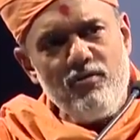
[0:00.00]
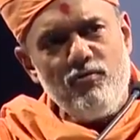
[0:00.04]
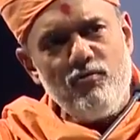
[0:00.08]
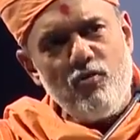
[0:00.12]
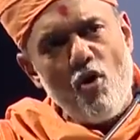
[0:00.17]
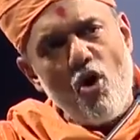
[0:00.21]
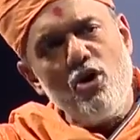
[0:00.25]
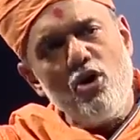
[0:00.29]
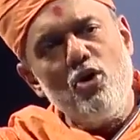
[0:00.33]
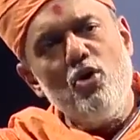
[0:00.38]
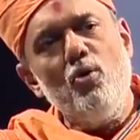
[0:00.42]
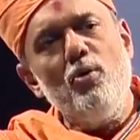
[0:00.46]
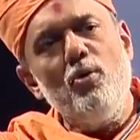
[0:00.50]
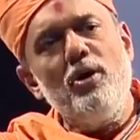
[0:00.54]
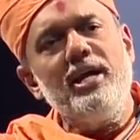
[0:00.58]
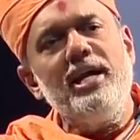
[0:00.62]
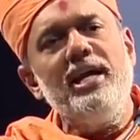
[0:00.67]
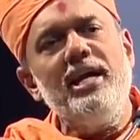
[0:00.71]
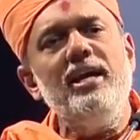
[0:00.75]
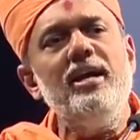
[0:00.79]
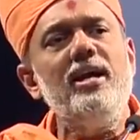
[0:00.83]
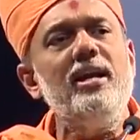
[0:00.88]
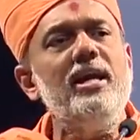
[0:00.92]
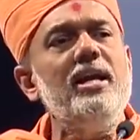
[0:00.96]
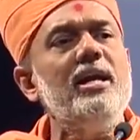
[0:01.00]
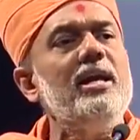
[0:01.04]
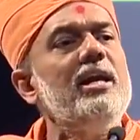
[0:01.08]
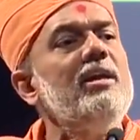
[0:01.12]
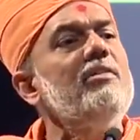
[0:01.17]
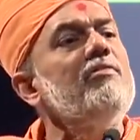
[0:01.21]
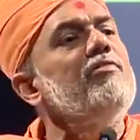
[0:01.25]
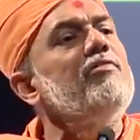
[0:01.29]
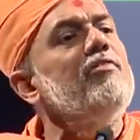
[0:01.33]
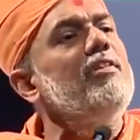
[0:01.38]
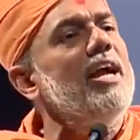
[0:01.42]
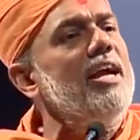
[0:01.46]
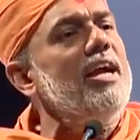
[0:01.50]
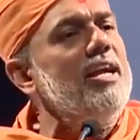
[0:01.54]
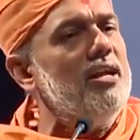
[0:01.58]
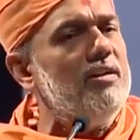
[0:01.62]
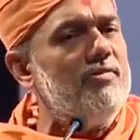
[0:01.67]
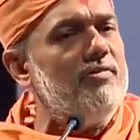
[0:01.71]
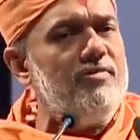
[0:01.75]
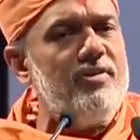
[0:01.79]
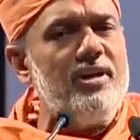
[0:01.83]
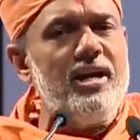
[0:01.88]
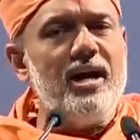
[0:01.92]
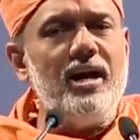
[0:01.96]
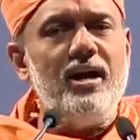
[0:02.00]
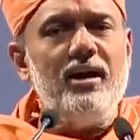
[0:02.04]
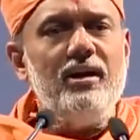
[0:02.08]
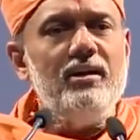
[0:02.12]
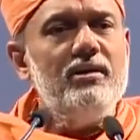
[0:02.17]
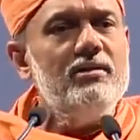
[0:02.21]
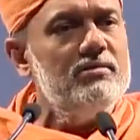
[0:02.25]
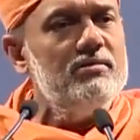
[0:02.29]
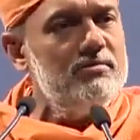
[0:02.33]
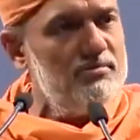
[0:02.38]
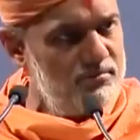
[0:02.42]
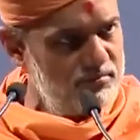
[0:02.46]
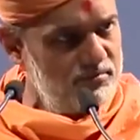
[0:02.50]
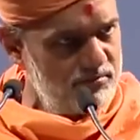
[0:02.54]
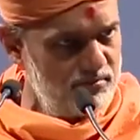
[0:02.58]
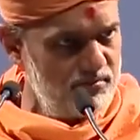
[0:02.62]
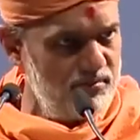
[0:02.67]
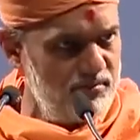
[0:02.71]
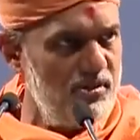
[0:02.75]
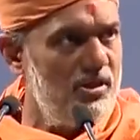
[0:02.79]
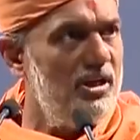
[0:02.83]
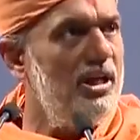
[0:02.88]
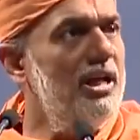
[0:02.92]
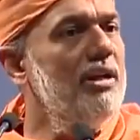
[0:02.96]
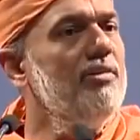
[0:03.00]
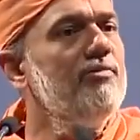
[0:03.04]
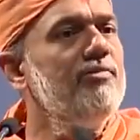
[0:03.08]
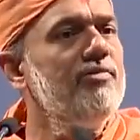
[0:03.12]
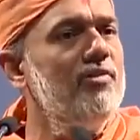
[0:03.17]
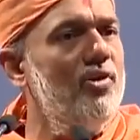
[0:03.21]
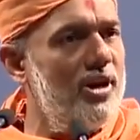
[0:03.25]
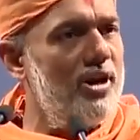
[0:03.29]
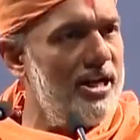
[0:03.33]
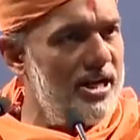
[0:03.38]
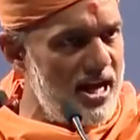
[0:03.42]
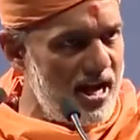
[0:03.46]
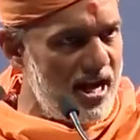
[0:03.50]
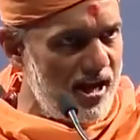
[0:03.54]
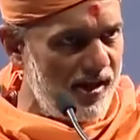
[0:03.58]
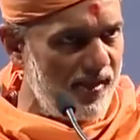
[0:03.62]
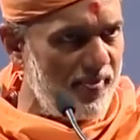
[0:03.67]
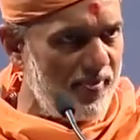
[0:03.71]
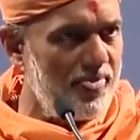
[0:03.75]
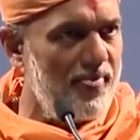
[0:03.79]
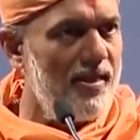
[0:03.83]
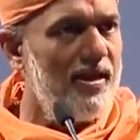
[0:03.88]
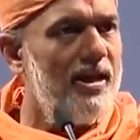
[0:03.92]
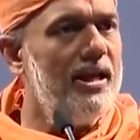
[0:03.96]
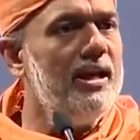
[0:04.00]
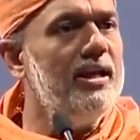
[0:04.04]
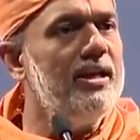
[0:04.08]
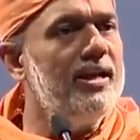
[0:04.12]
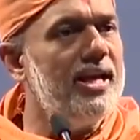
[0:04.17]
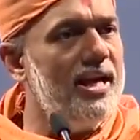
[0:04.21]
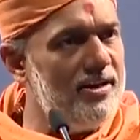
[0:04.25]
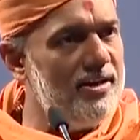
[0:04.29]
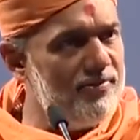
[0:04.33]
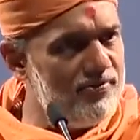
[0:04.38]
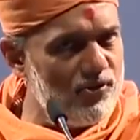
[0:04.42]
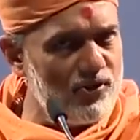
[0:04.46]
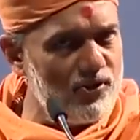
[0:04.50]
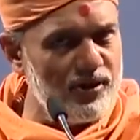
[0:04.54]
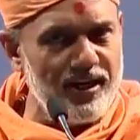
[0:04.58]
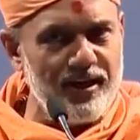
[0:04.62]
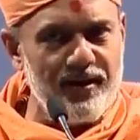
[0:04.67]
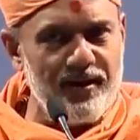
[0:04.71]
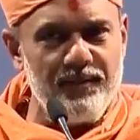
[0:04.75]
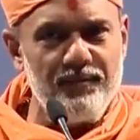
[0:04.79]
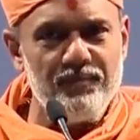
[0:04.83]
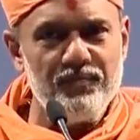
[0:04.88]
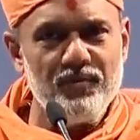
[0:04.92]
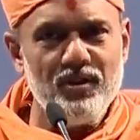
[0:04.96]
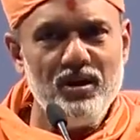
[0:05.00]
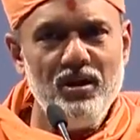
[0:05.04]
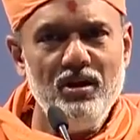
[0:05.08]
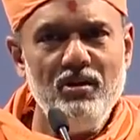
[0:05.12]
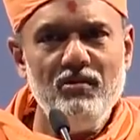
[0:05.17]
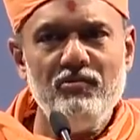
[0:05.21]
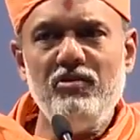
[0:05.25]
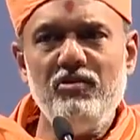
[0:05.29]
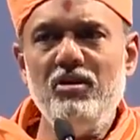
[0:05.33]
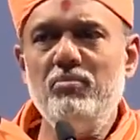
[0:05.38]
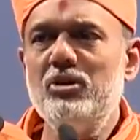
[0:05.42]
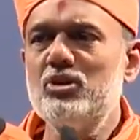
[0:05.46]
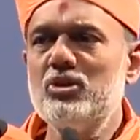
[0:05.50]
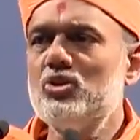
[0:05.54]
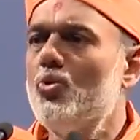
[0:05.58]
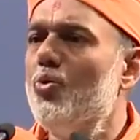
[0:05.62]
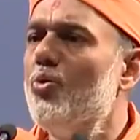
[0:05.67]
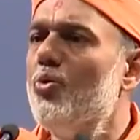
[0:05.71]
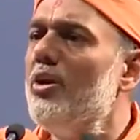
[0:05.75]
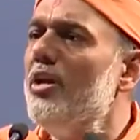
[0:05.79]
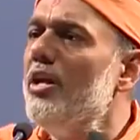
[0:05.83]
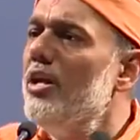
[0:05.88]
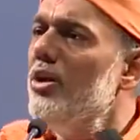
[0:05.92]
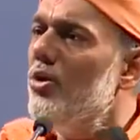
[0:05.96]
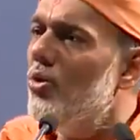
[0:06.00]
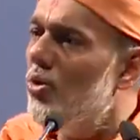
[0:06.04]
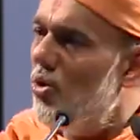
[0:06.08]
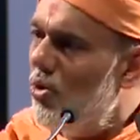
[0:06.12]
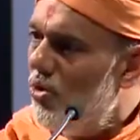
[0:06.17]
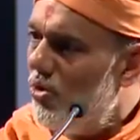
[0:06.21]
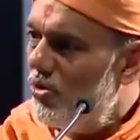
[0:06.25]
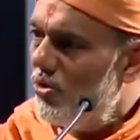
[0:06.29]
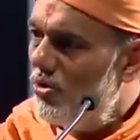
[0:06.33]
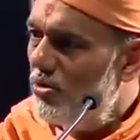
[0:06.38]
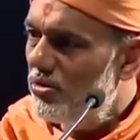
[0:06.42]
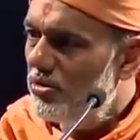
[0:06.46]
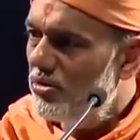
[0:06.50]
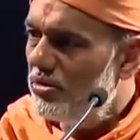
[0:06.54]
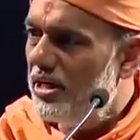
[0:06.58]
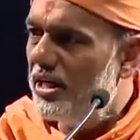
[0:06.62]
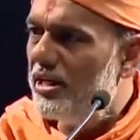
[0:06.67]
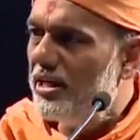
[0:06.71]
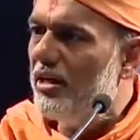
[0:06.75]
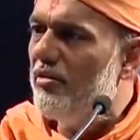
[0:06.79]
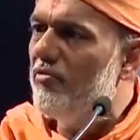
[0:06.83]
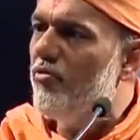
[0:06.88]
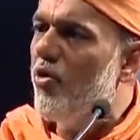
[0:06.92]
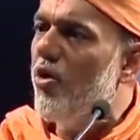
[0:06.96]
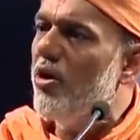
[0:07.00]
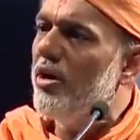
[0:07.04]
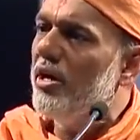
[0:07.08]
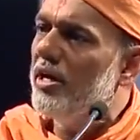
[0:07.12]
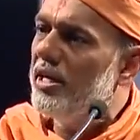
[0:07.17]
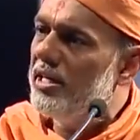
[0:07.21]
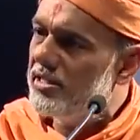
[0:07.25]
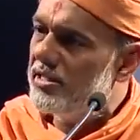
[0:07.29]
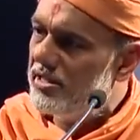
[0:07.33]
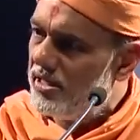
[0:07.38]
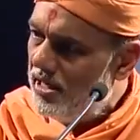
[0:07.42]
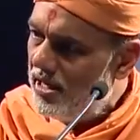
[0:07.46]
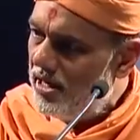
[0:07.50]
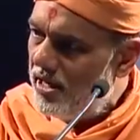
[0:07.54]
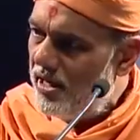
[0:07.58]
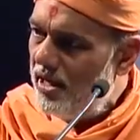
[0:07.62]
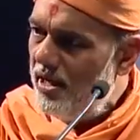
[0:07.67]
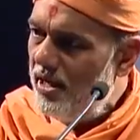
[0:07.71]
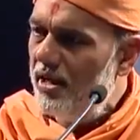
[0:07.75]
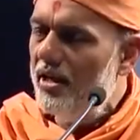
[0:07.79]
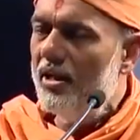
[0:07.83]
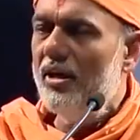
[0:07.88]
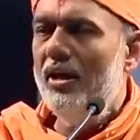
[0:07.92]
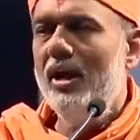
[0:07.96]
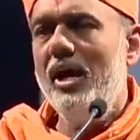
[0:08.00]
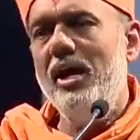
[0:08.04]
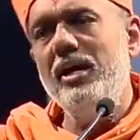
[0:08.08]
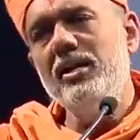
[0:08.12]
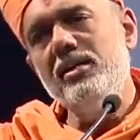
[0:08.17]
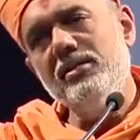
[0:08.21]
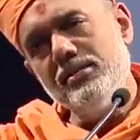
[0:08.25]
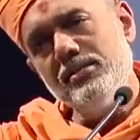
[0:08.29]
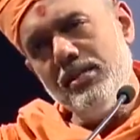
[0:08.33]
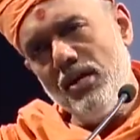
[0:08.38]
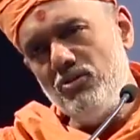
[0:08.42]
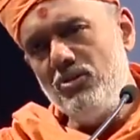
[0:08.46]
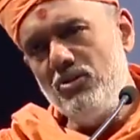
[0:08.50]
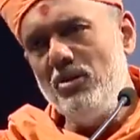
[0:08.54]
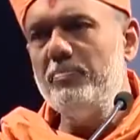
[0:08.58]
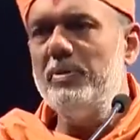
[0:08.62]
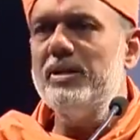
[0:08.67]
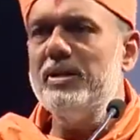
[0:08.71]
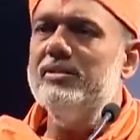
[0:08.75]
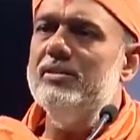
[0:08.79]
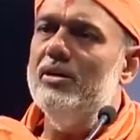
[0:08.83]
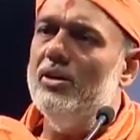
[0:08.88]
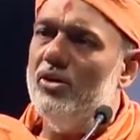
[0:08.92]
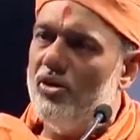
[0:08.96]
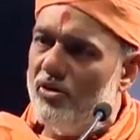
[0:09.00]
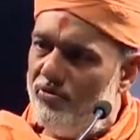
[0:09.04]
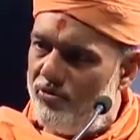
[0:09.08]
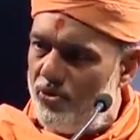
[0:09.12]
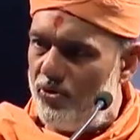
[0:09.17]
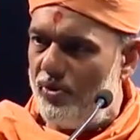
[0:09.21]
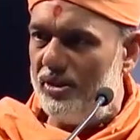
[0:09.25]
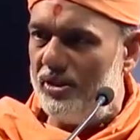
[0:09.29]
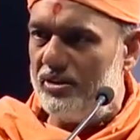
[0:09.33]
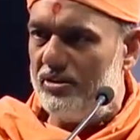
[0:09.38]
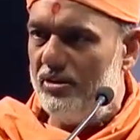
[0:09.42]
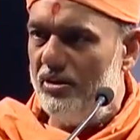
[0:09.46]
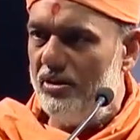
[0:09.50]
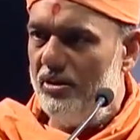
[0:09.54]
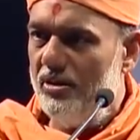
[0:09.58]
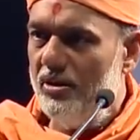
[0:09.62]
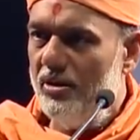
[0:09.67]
won over Hillary in Philadelphia, in Florida, in California. We must only know that he won against Hillary and he is now the president of US.